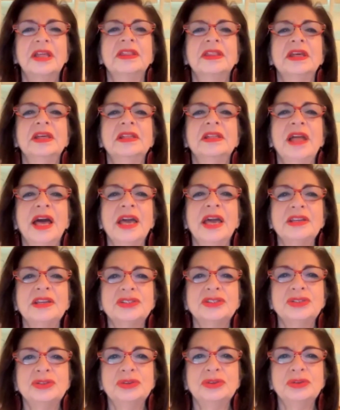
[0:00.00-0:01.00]
They like
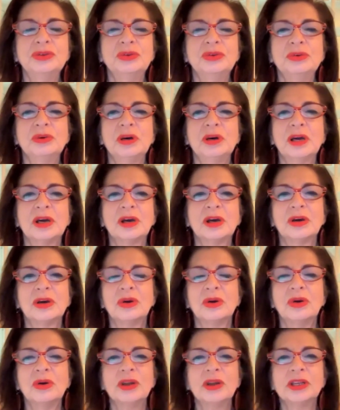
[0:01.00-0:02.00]
to uh,
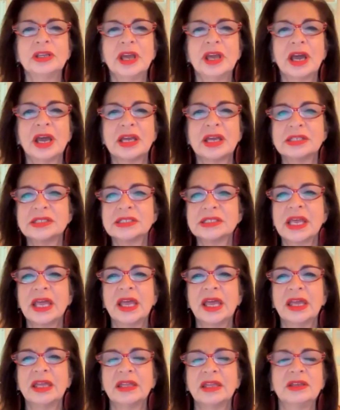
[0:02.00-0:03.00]
organize
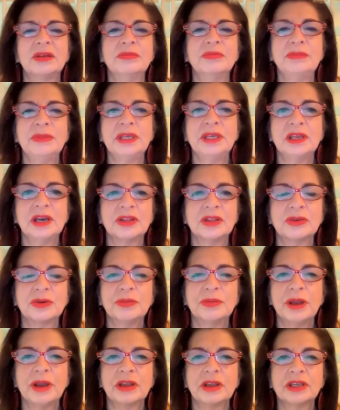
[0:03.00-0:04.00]
and meet other
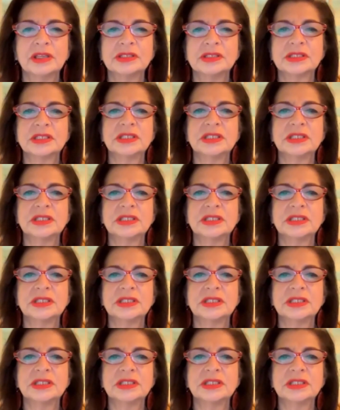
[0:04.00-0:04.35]
Americans.